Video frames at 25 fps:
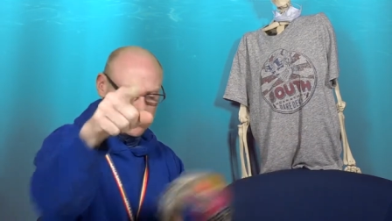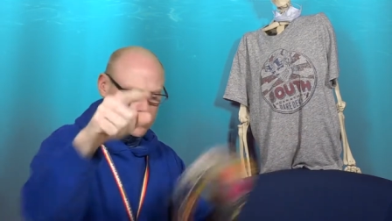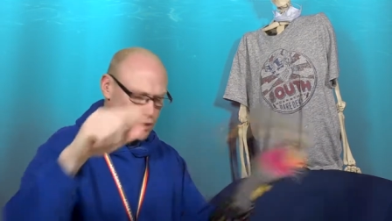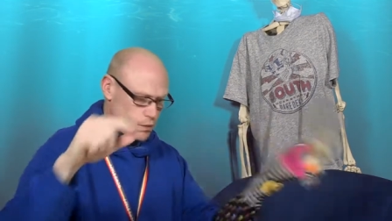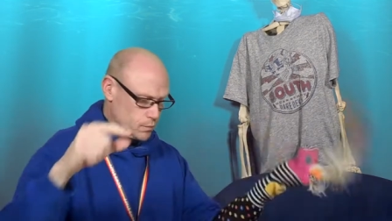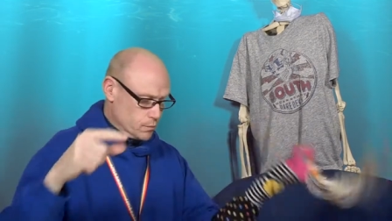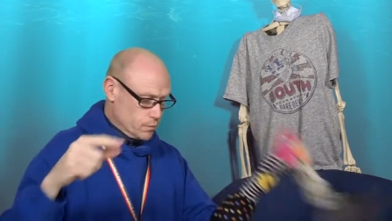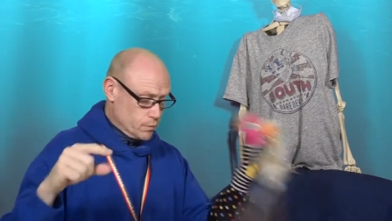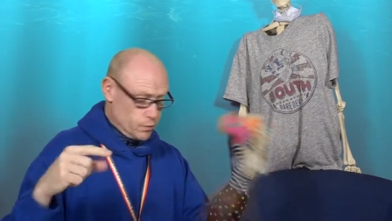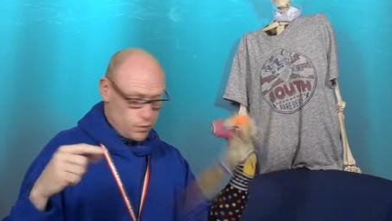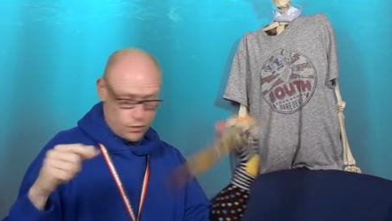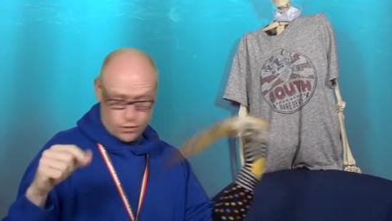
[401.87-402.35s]

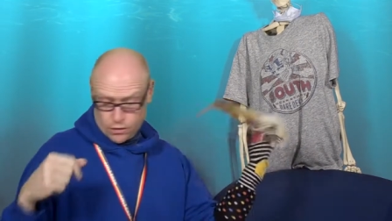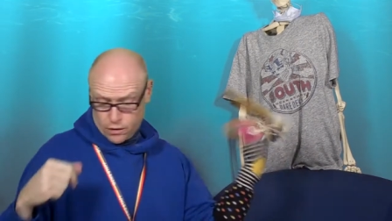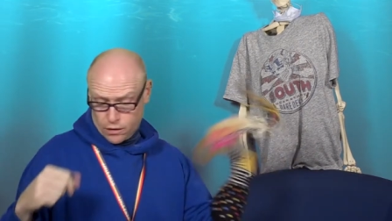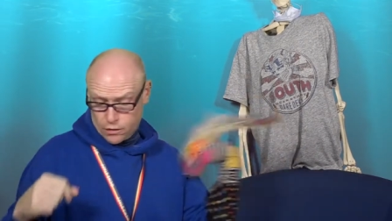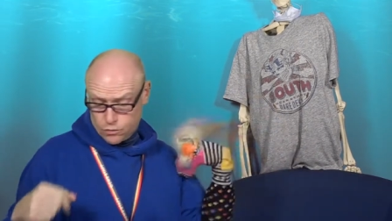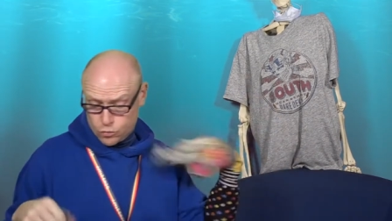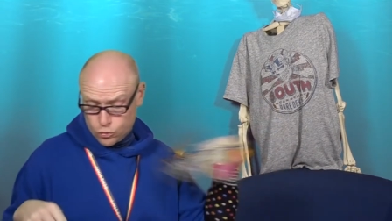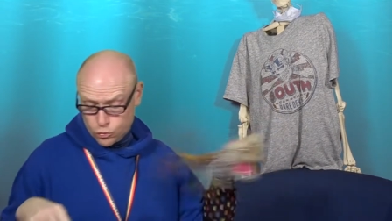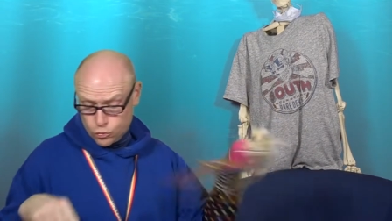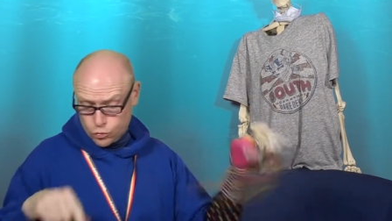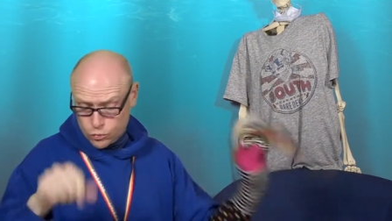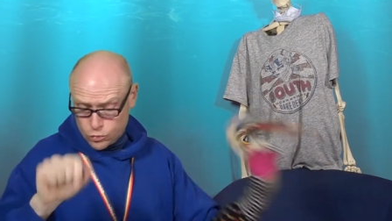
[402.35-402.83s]
Happy birthday
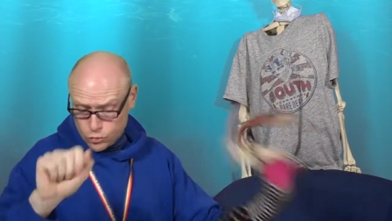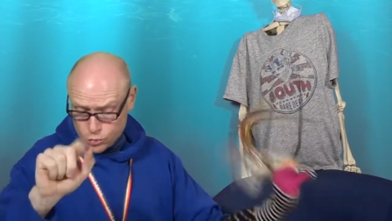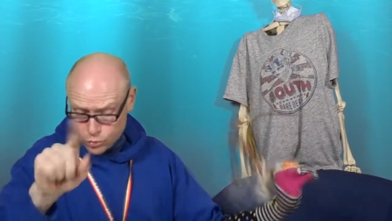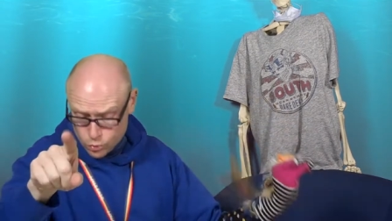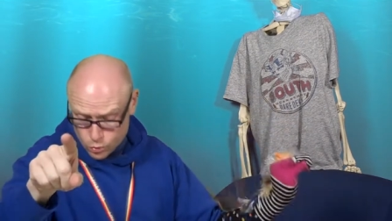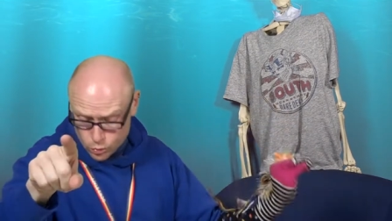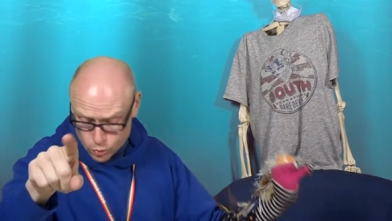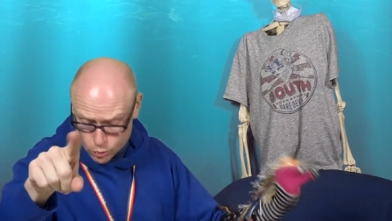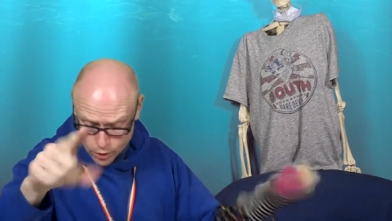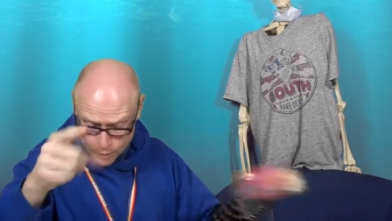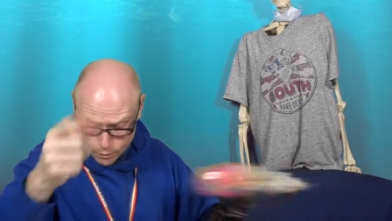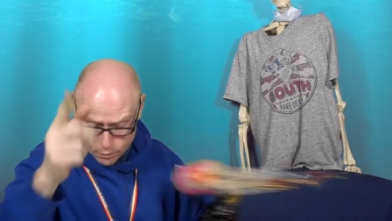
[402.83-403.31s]
to you.
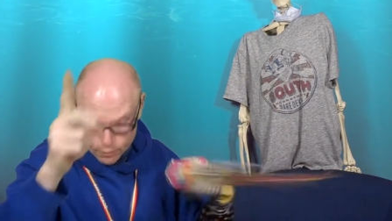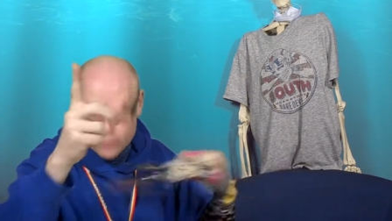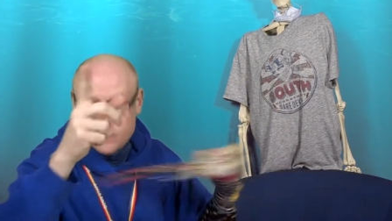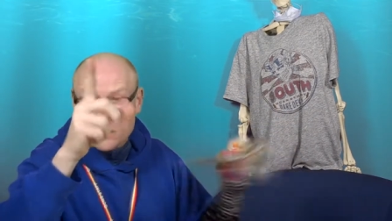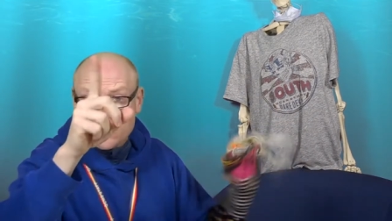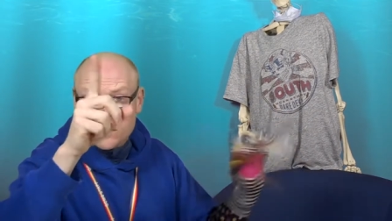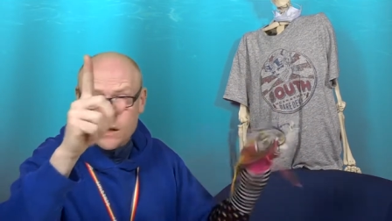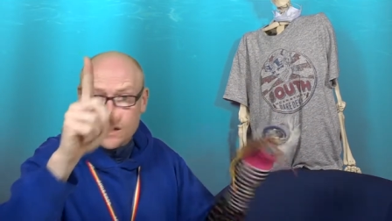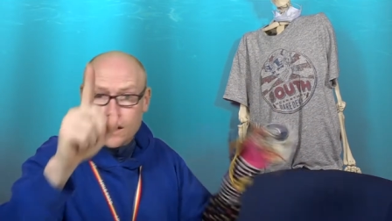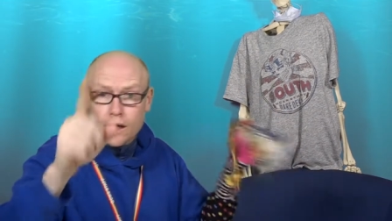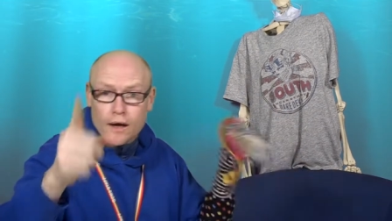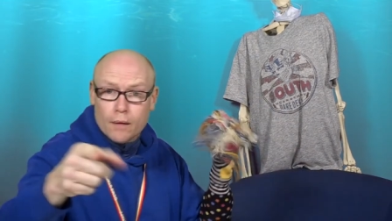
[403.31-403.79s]
Happy
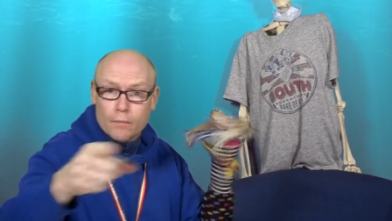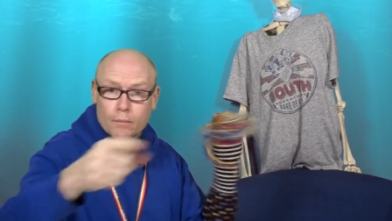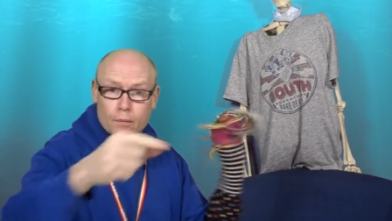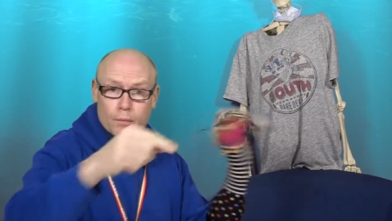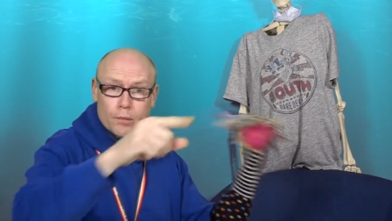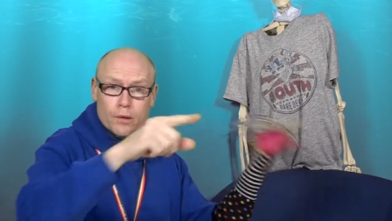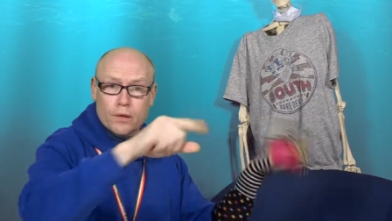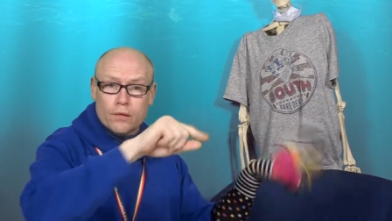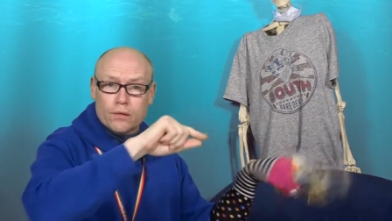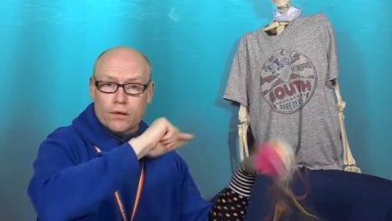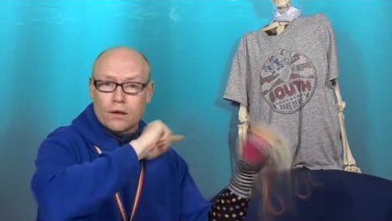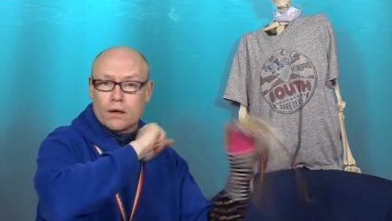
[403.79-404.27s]
birthday. Happy
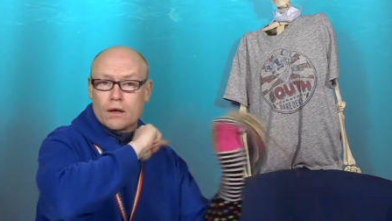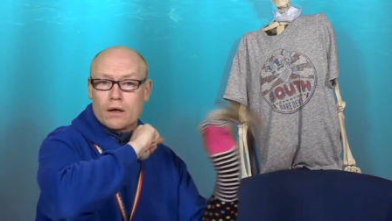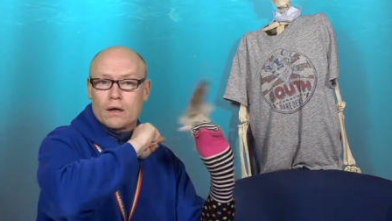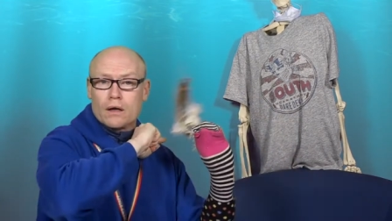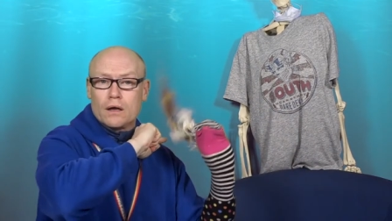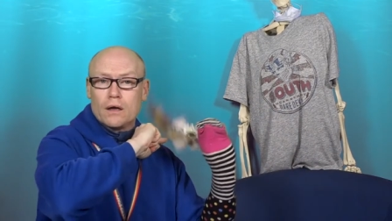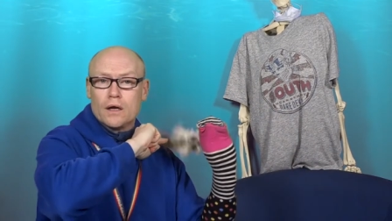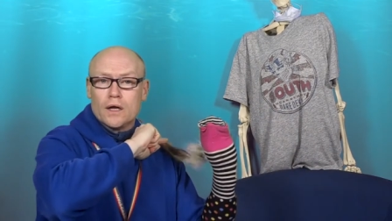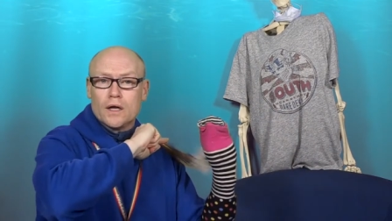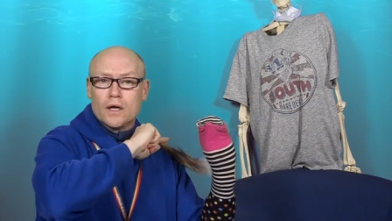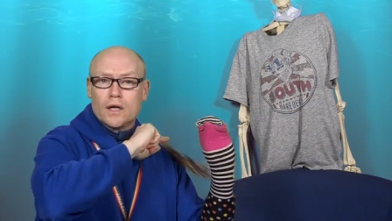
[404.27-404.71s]
birthday.